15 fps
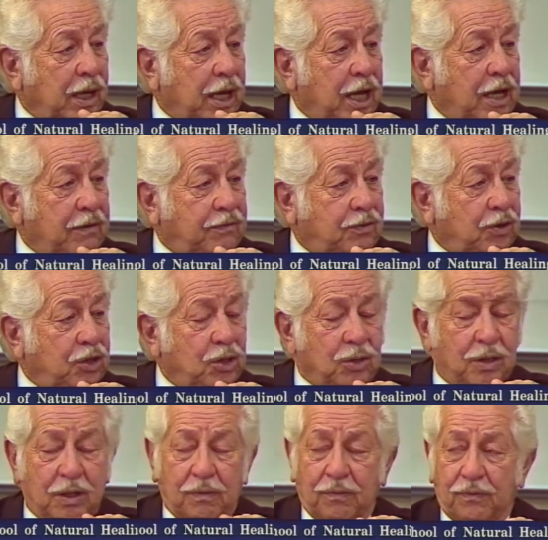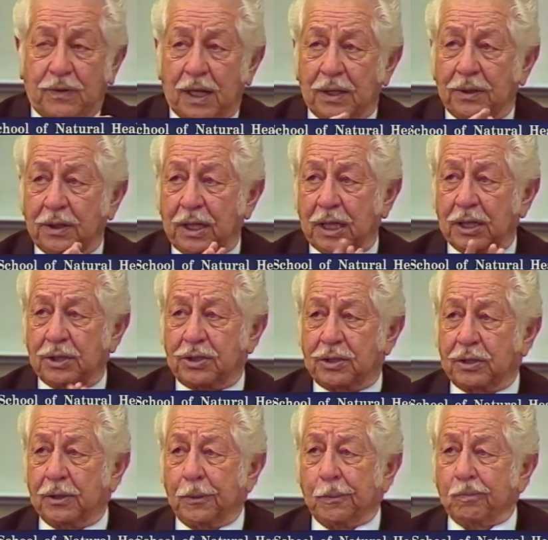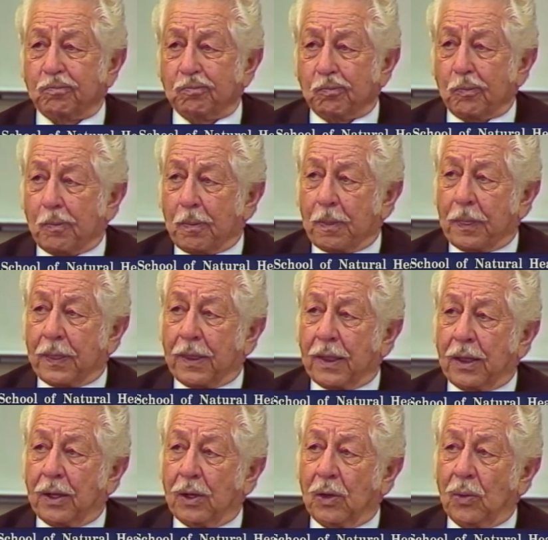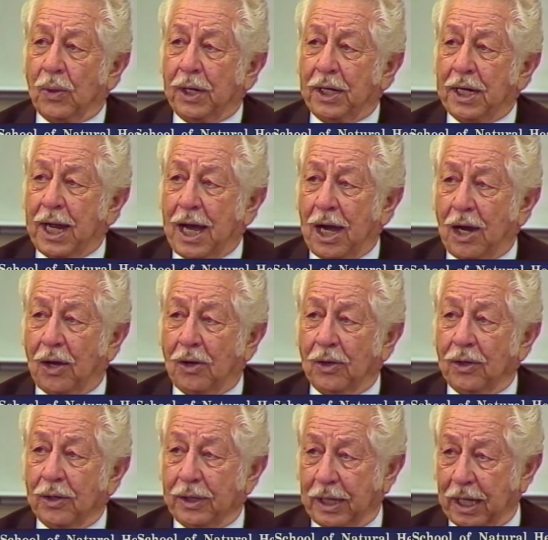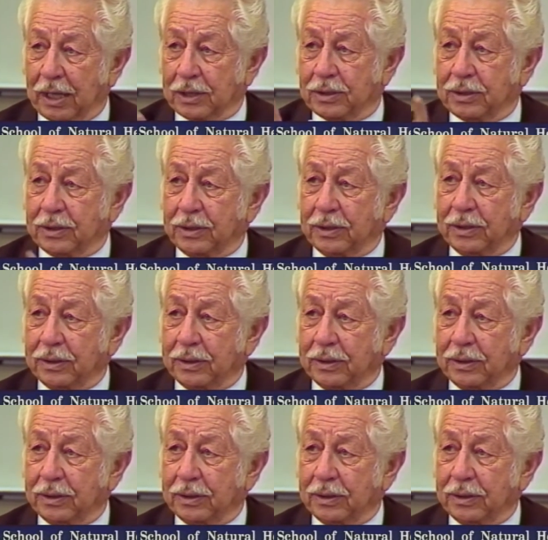After you have done this, we now, yes.